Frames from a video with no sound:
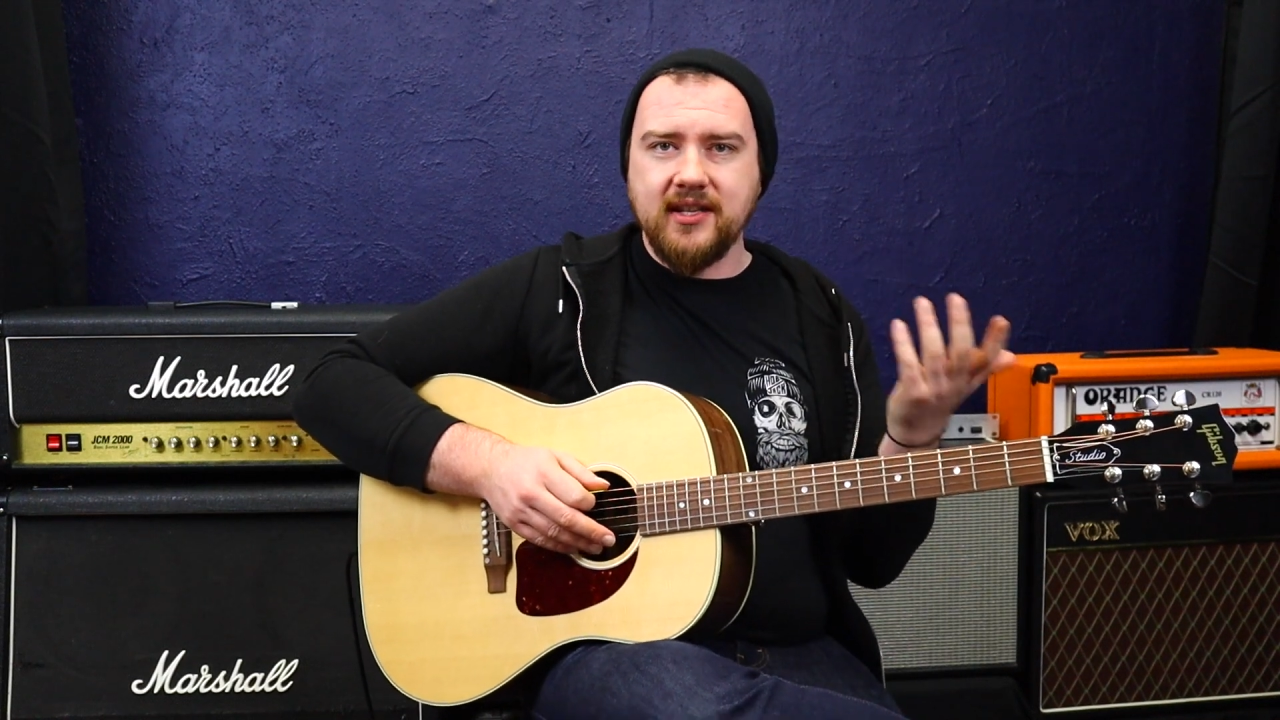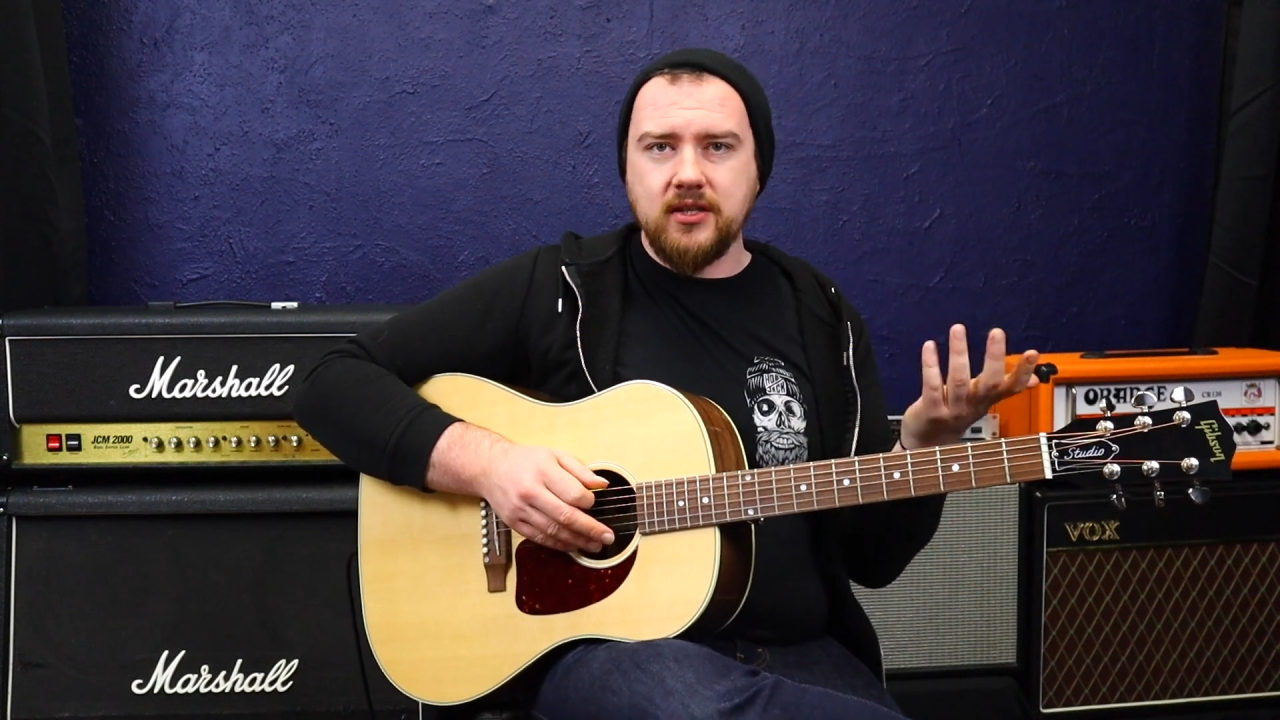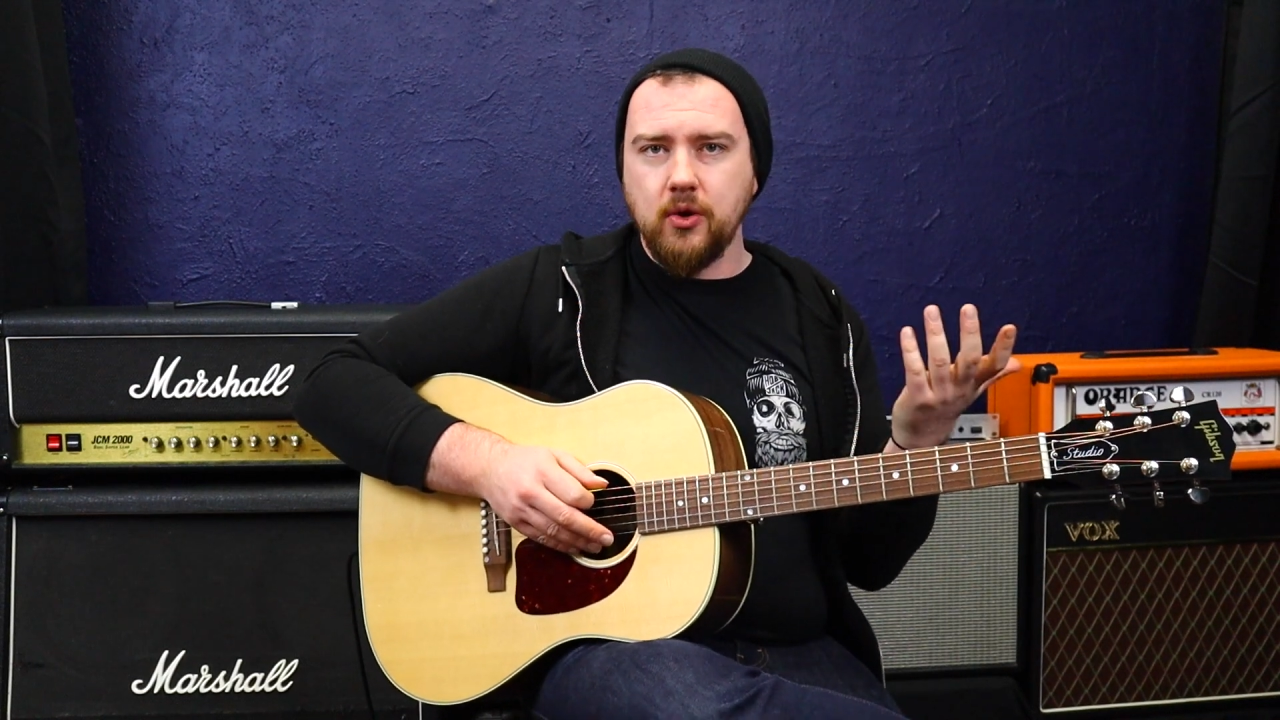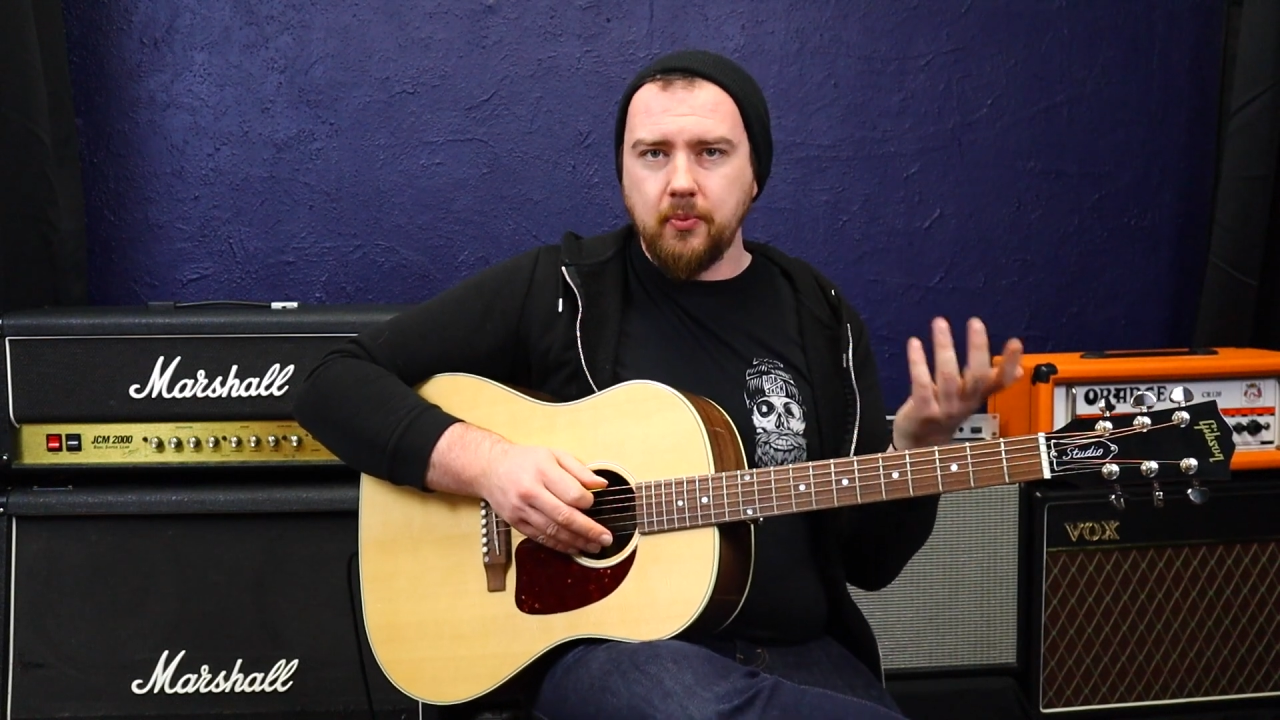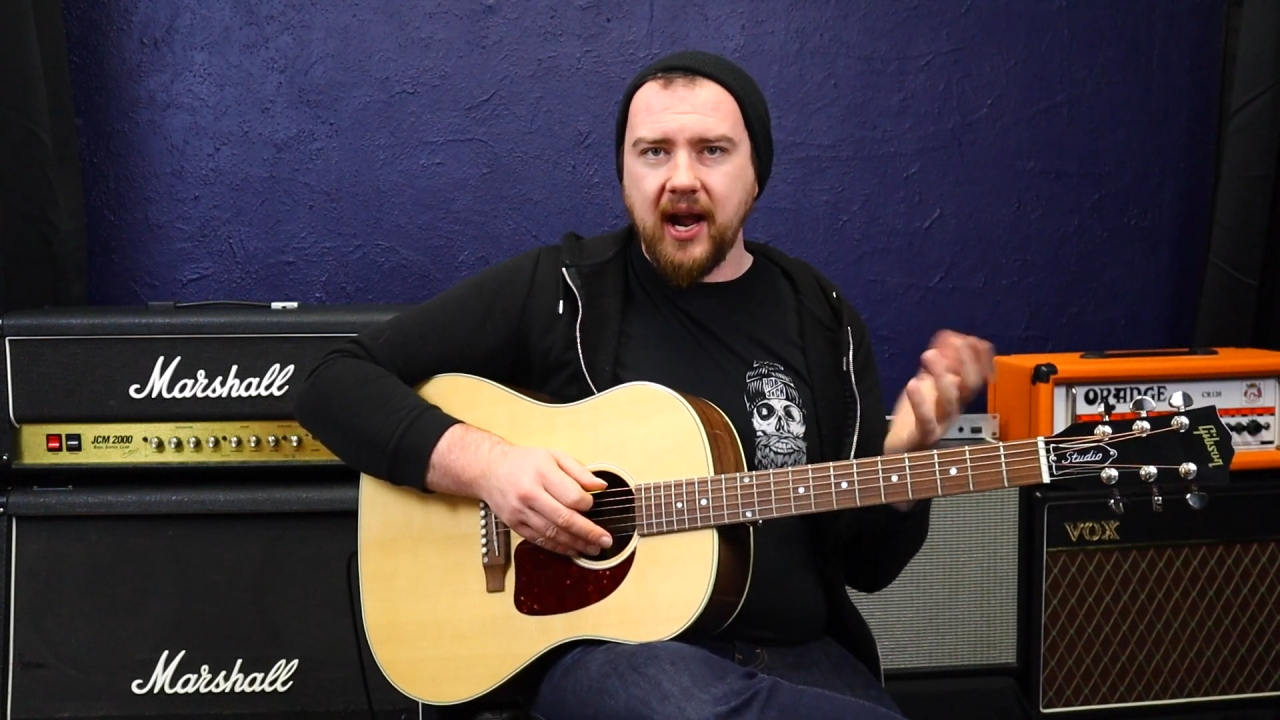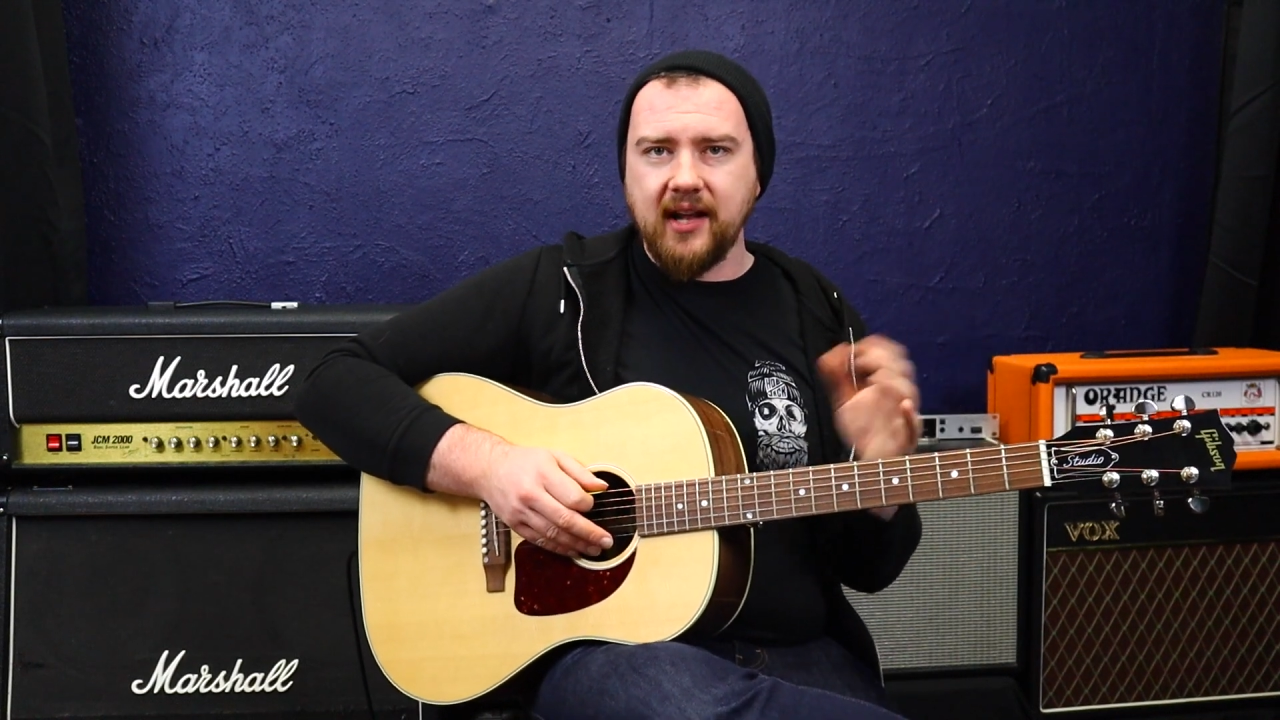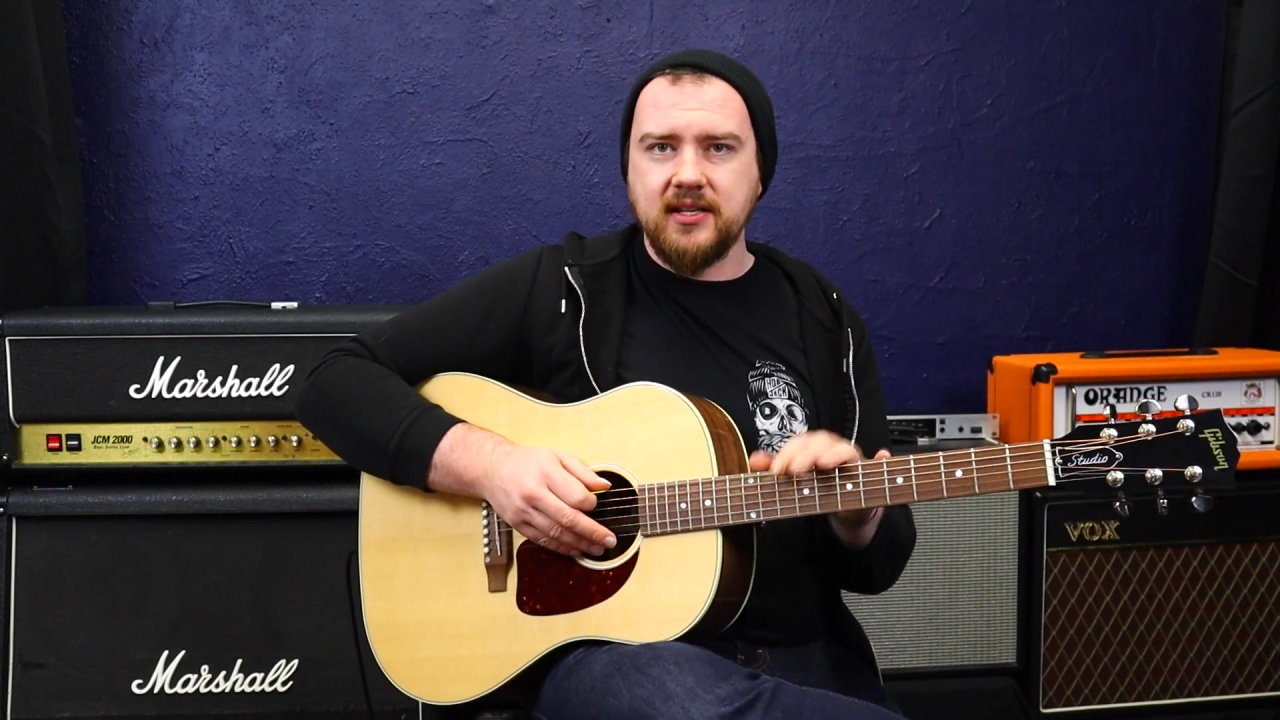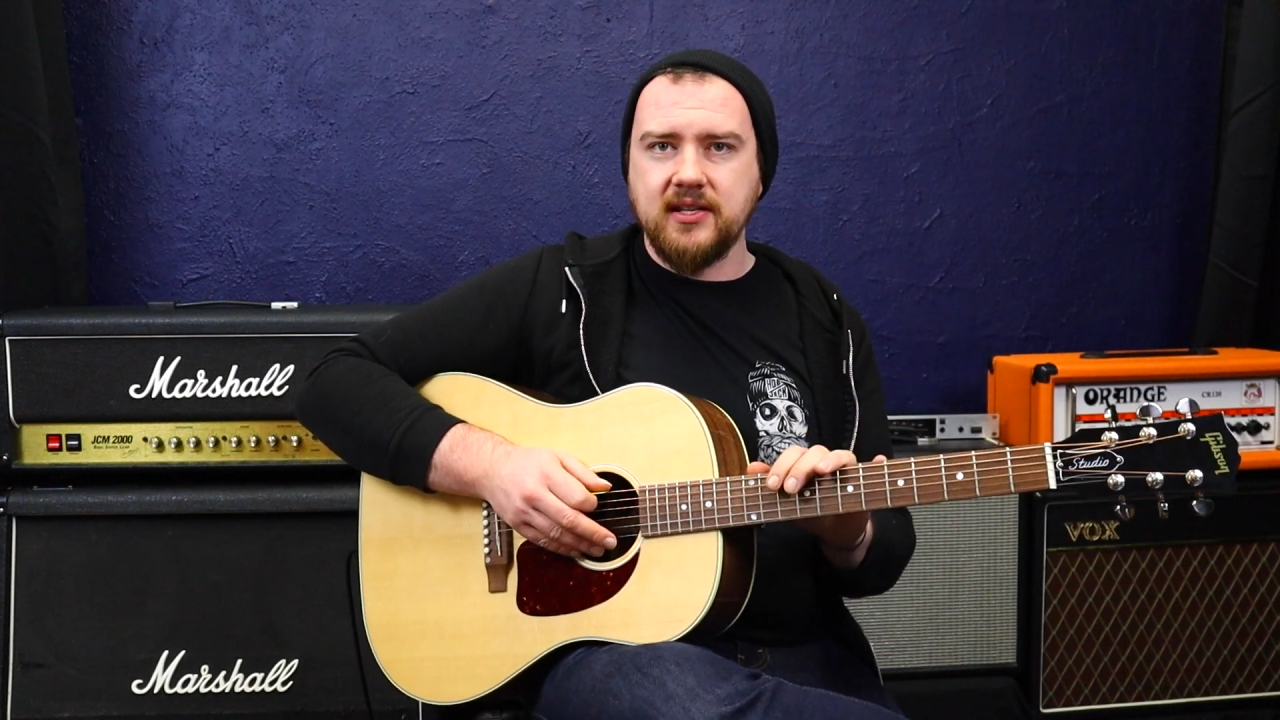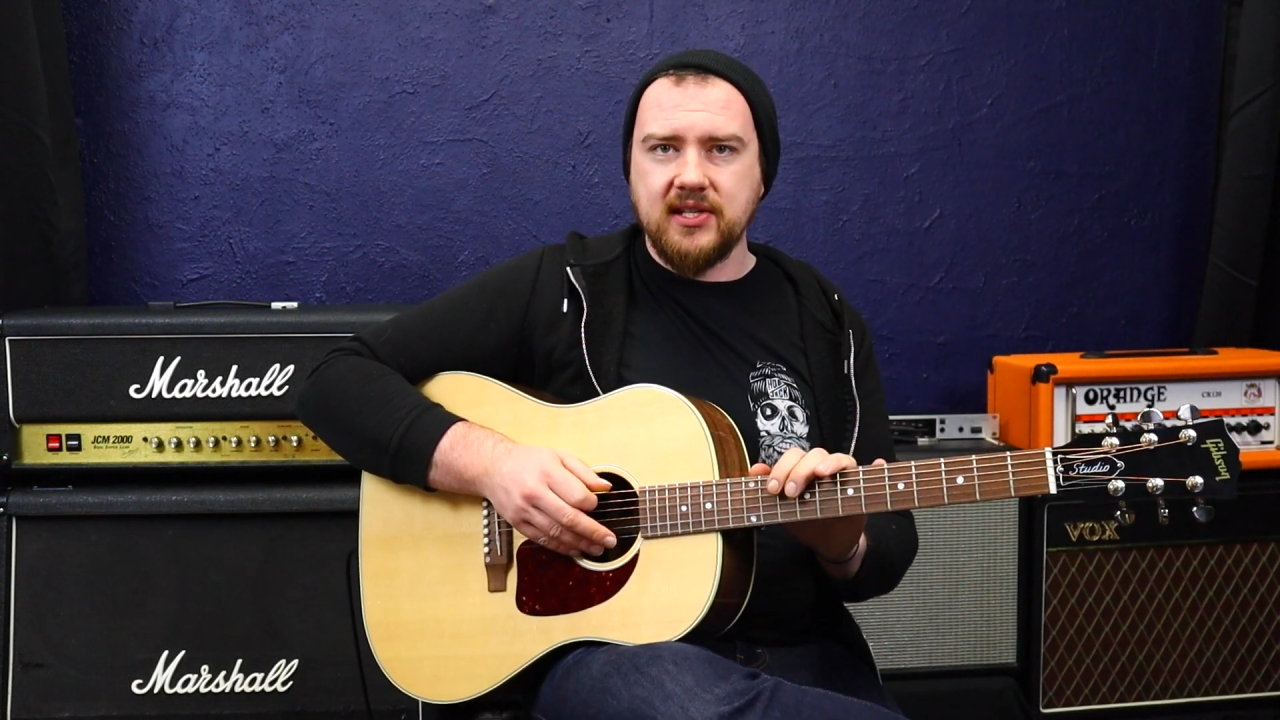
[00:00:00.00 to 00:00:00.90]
to practice